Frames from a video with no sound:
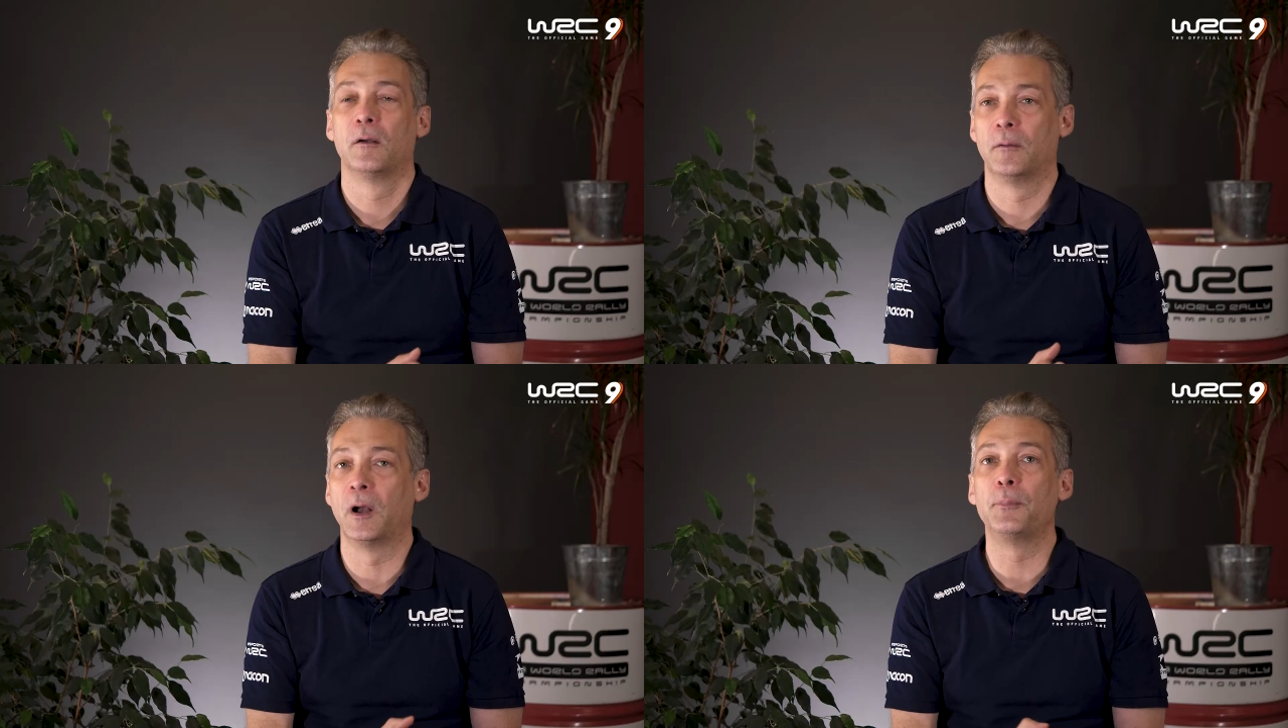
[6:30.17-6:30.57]

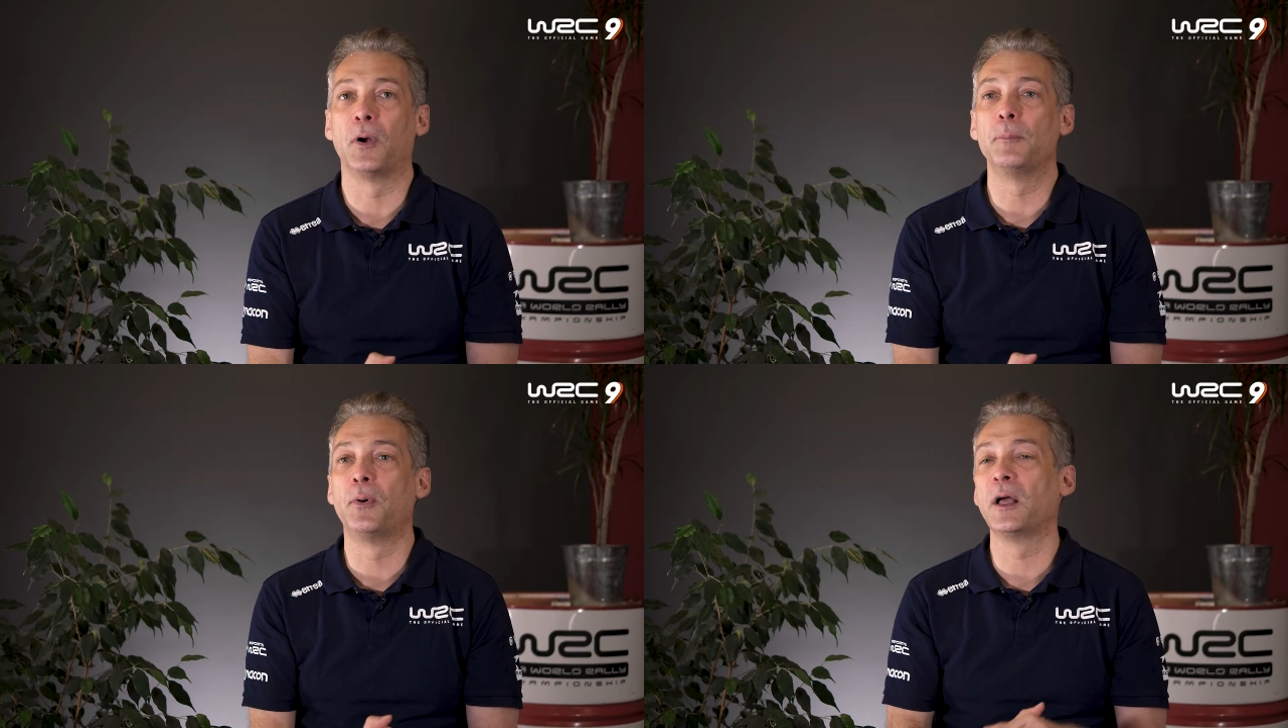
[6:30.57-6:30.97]
For the
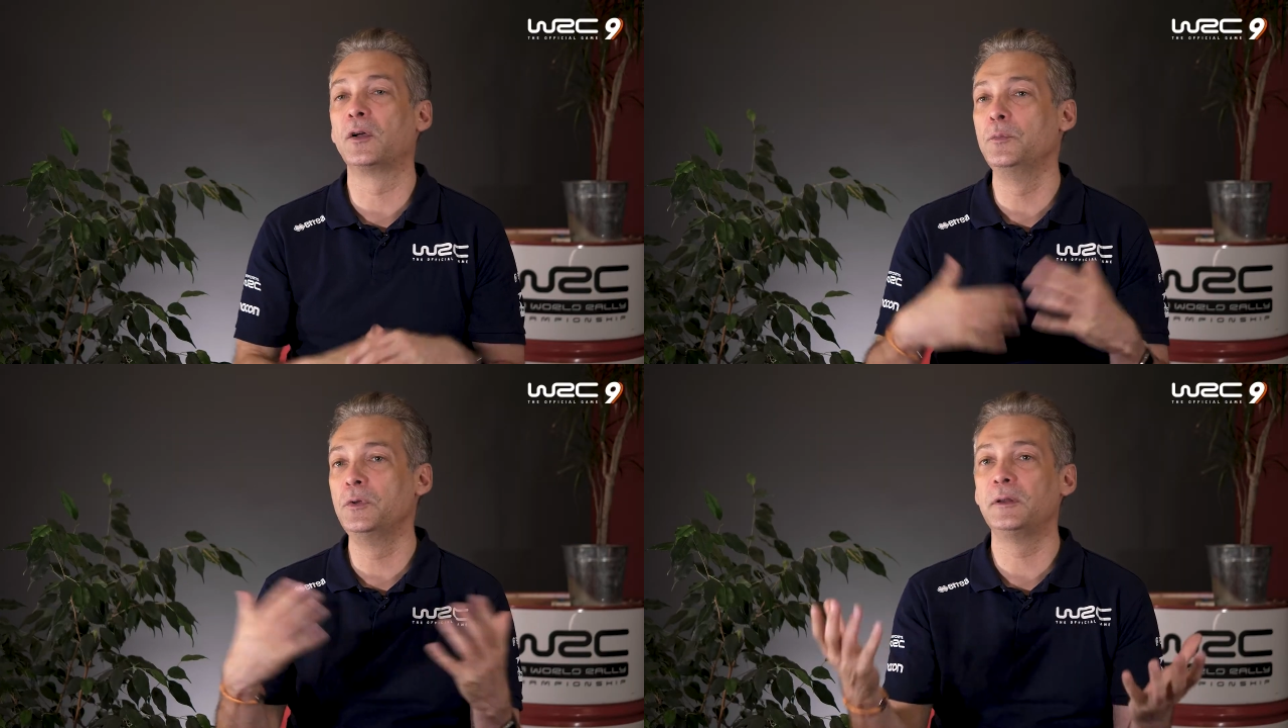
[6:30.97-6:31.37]

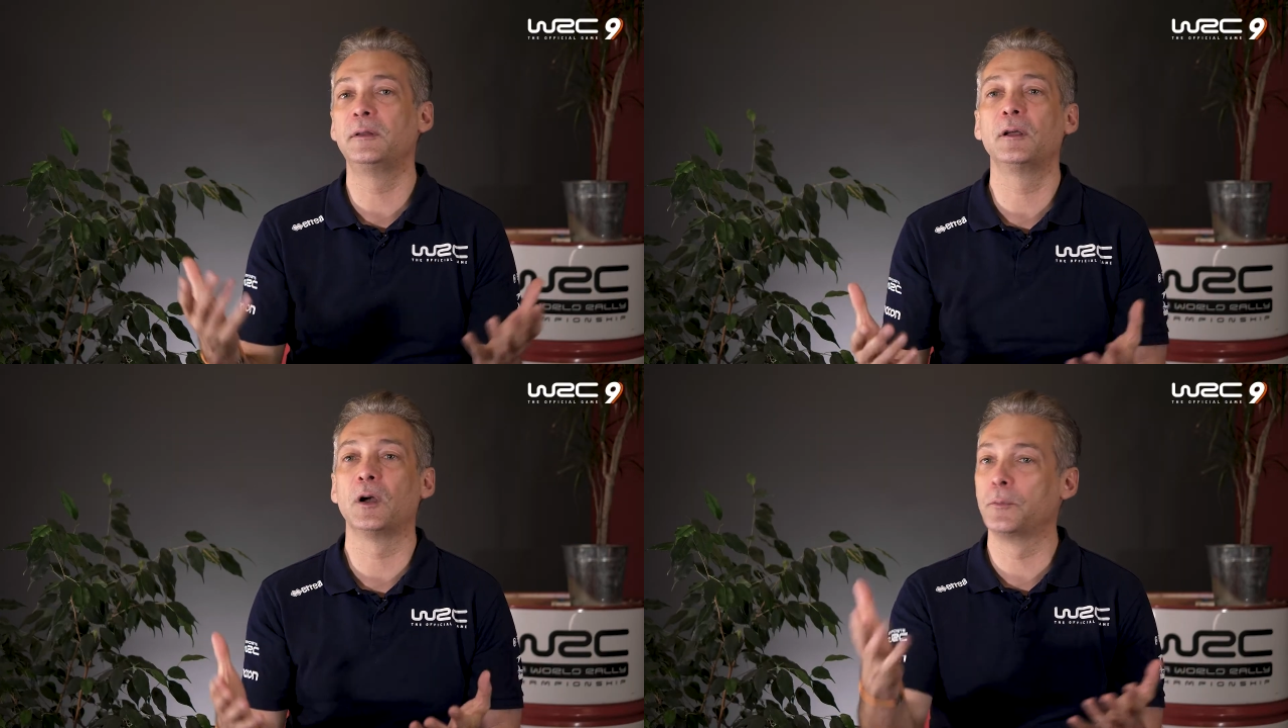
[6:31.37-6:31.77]
community,
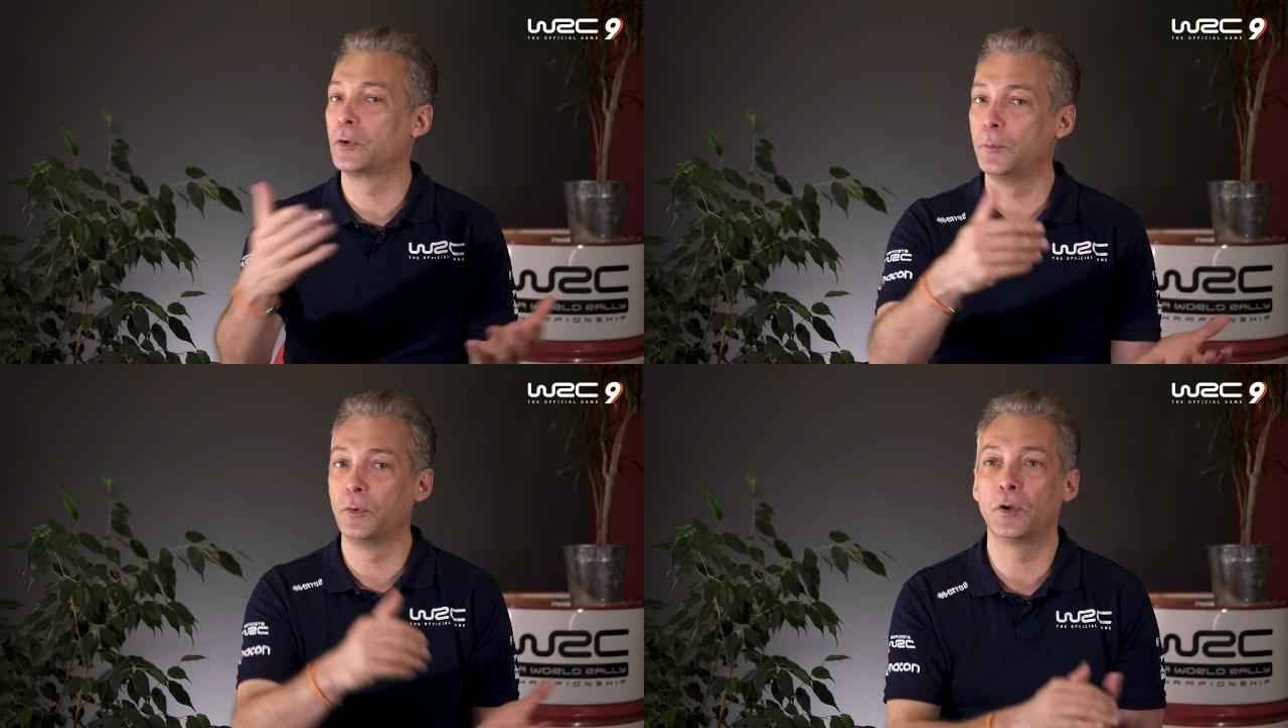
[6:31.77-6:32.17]
like with the
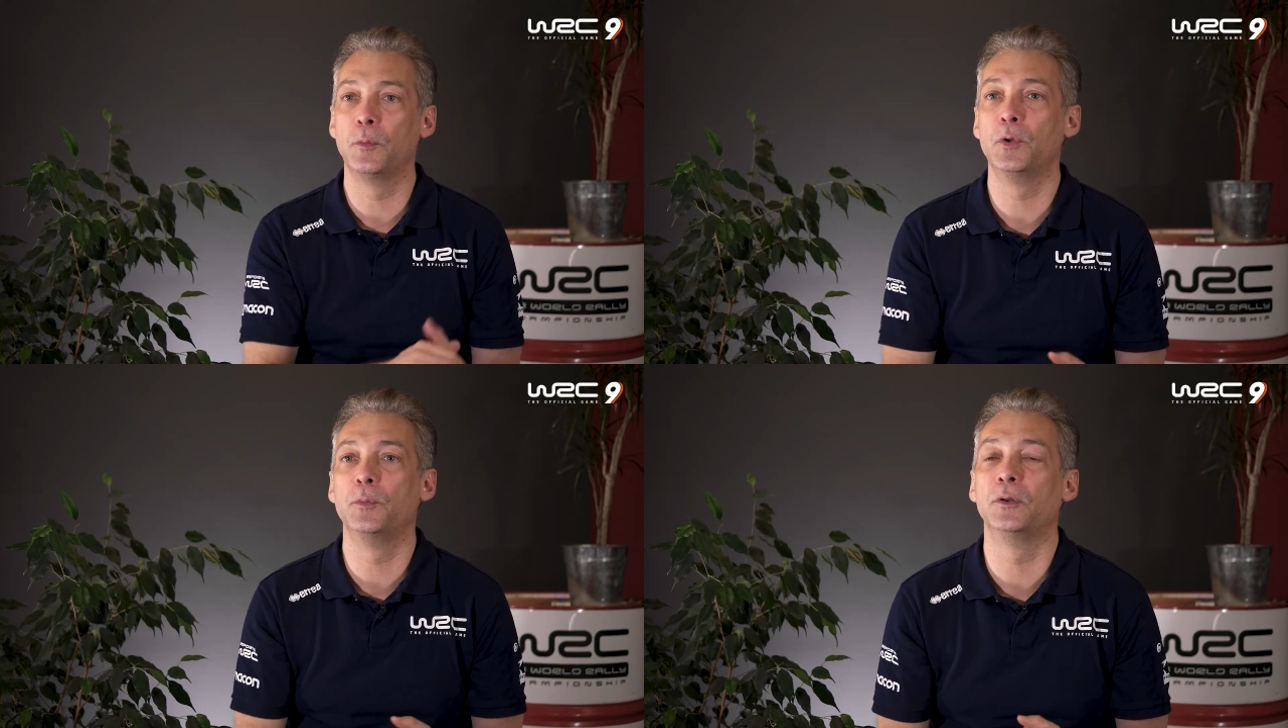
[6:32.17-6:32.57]
clubs
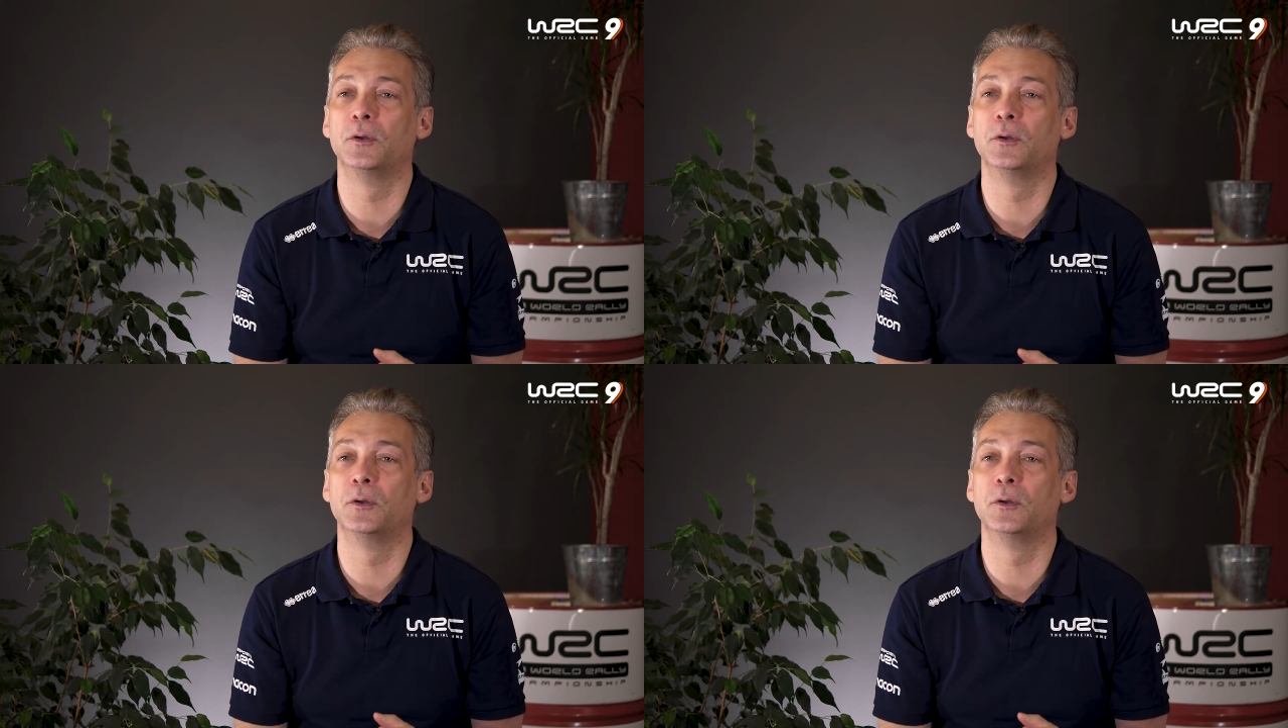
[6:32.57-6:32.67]
mode,